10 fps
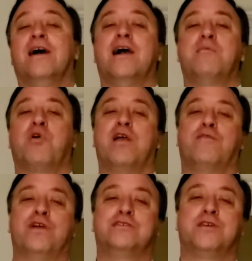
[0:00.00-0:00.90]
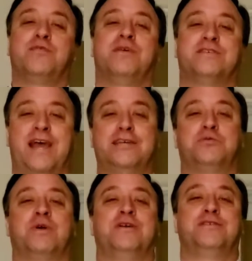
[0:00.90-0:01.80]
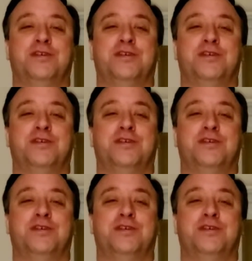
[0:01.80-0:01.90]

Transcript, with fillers: Hi, I'm Craig Fritchley from the Sanctuary in